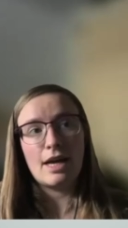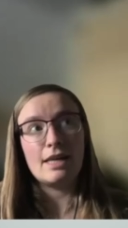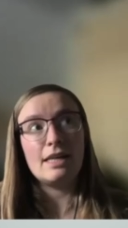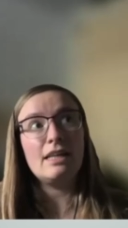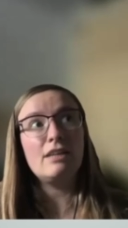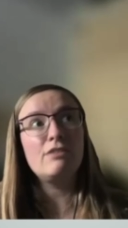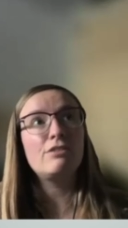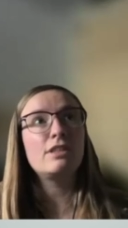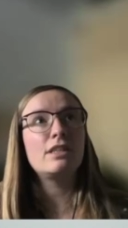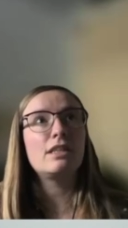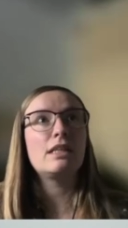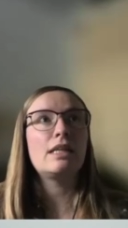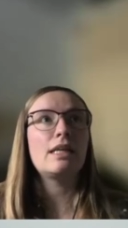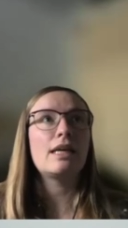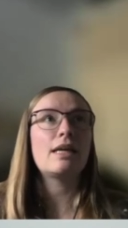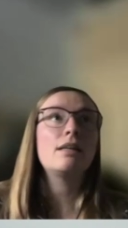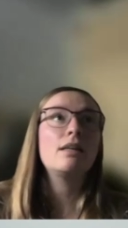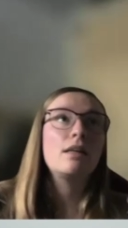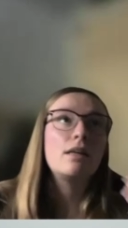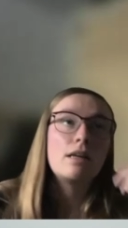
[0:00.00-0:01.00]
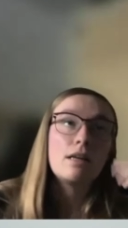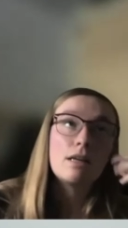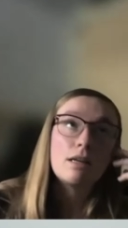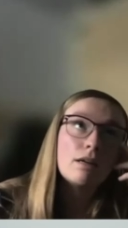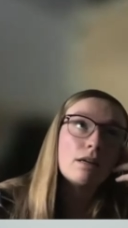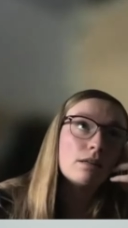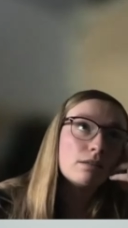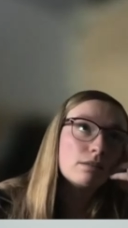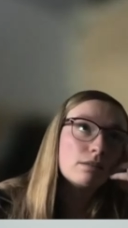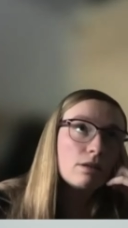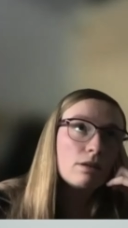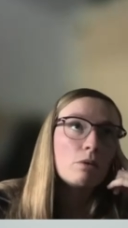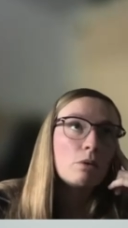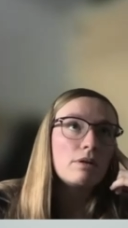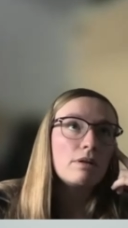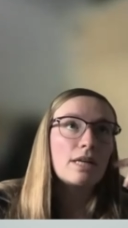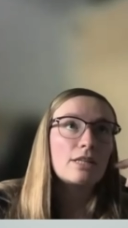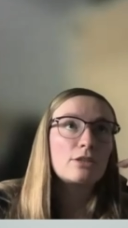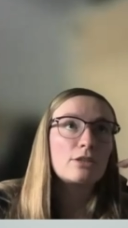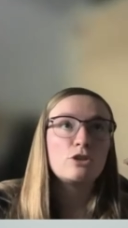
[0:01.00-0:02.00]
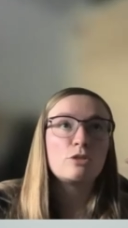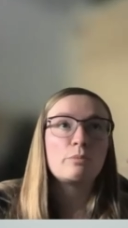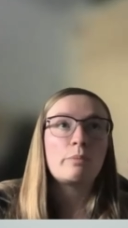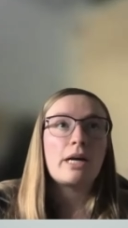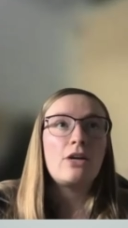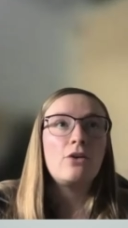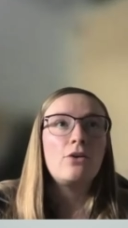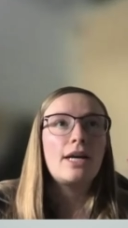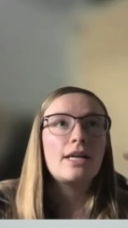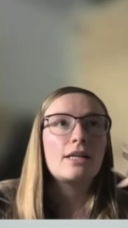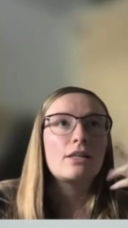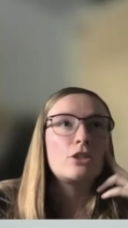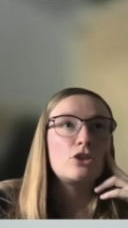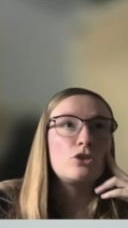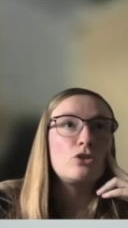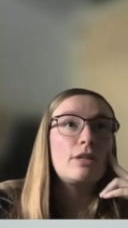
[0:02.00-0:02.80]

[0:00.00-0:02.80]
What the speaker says: And even then, like those biohackers,